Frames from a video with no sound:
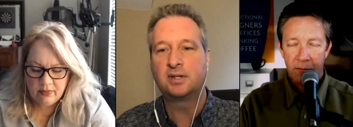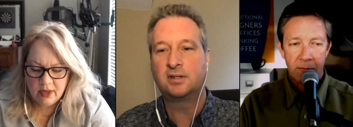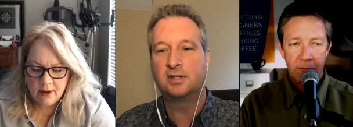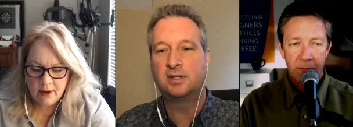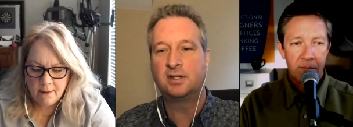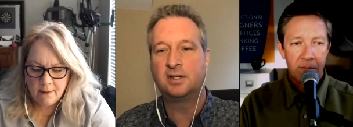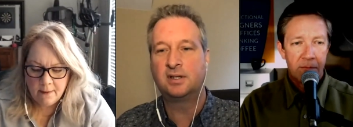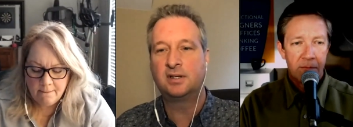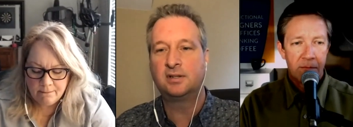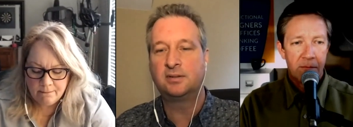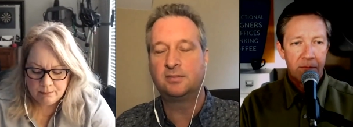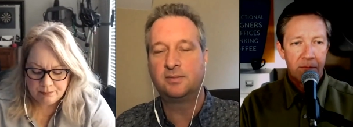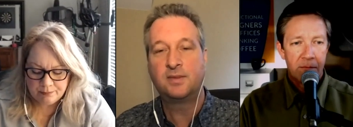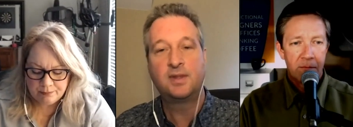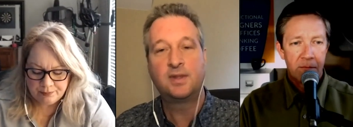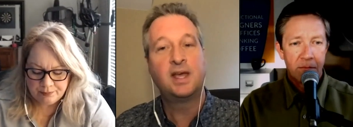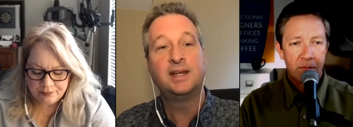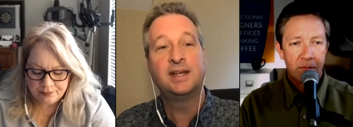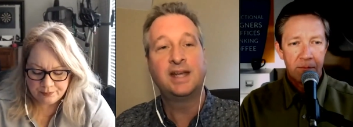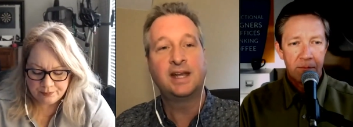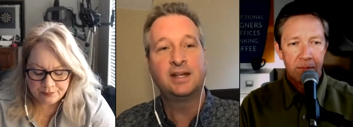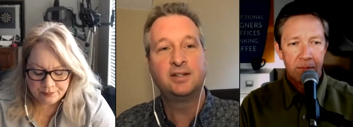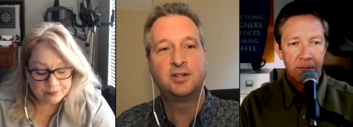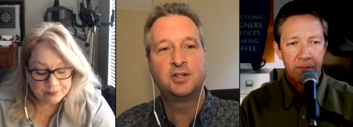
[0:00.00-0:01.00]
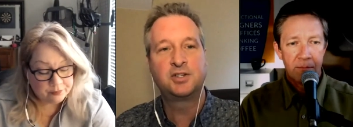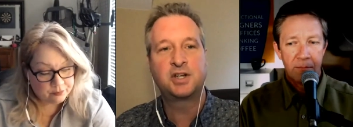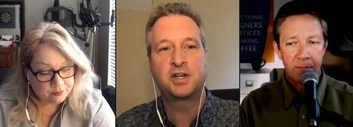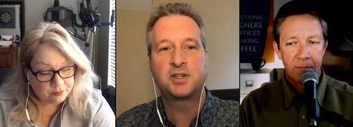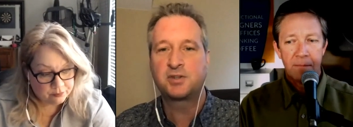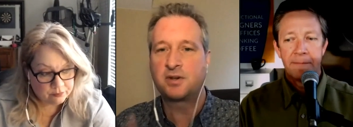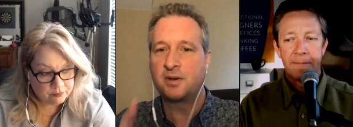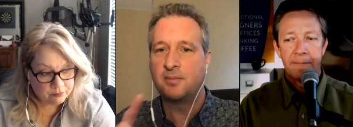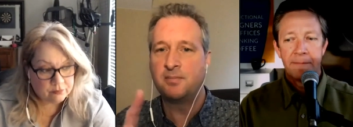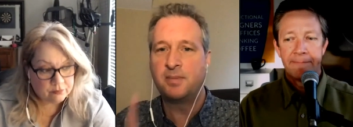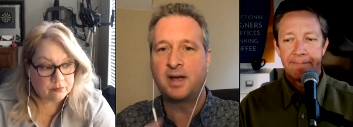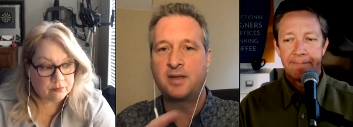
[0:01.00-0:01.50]
Speaker 1: uh, an energizer?
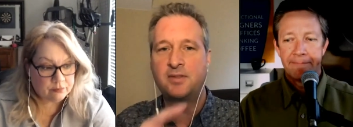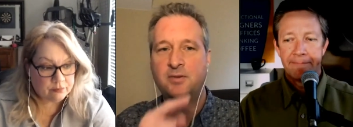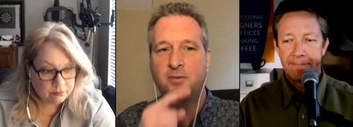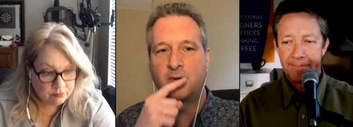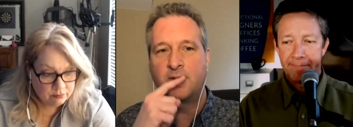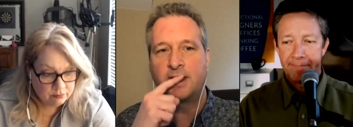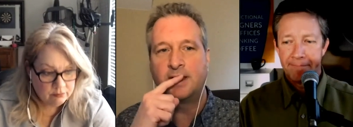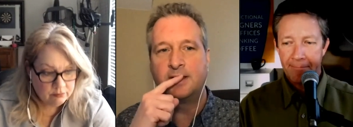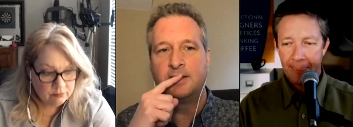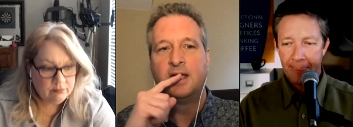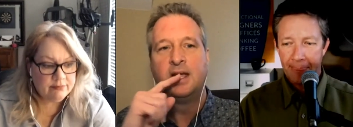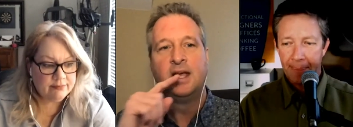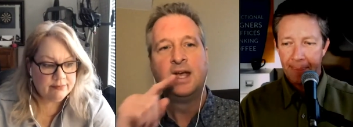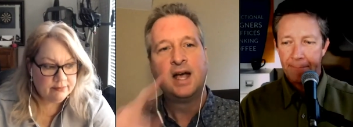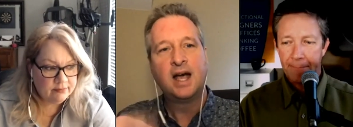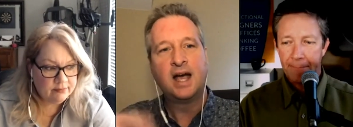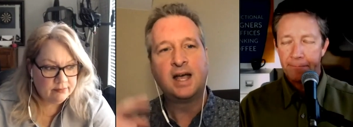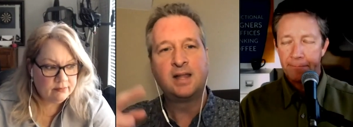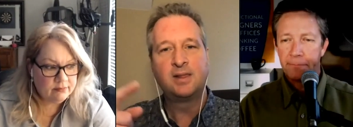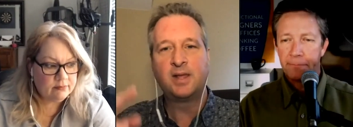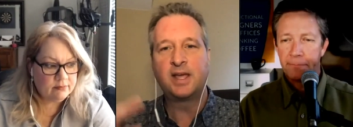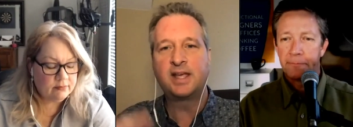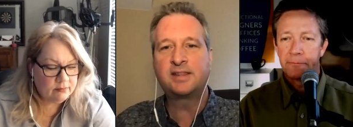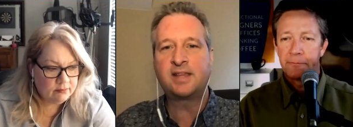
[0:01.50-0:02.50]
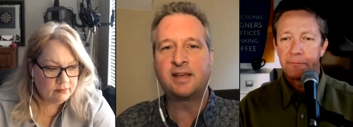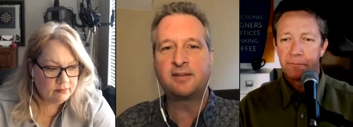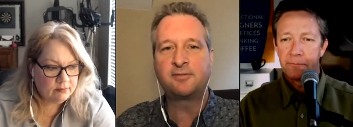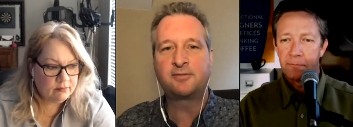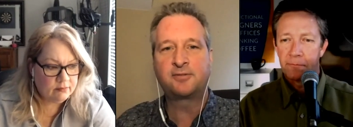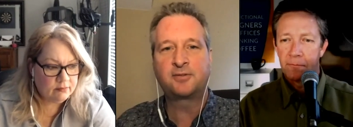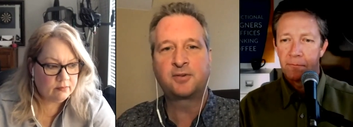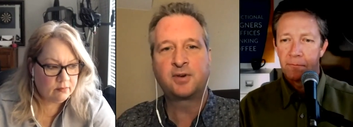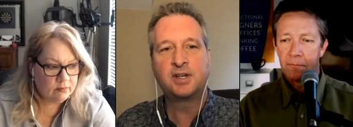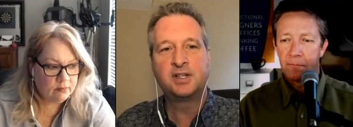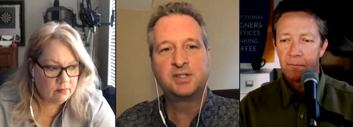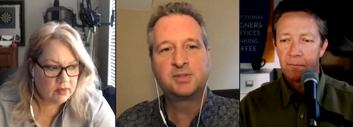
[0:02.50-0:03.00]
And by the way, I like that
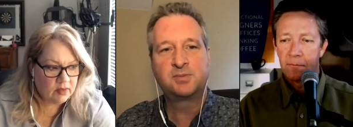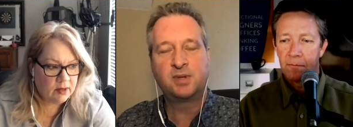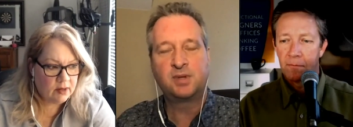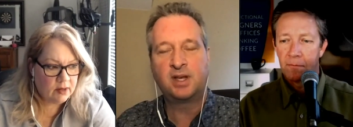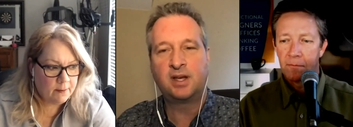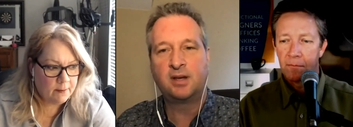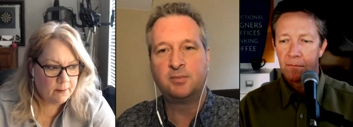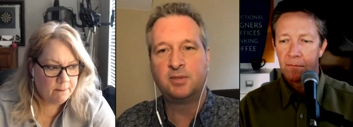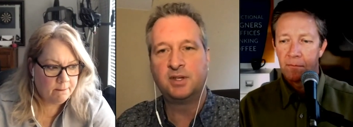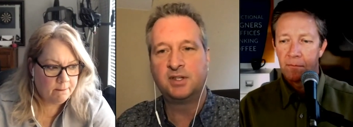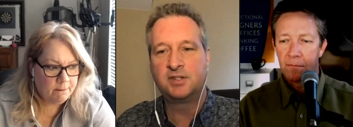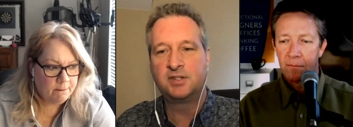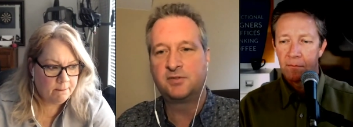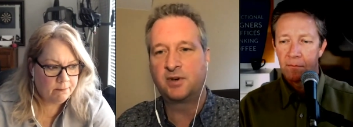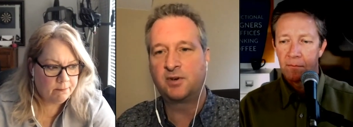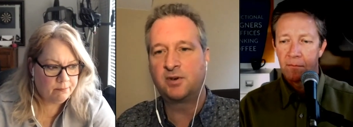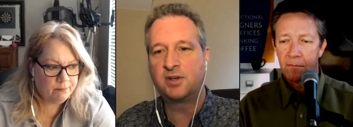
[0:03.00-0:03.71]
phrase. Um, it's very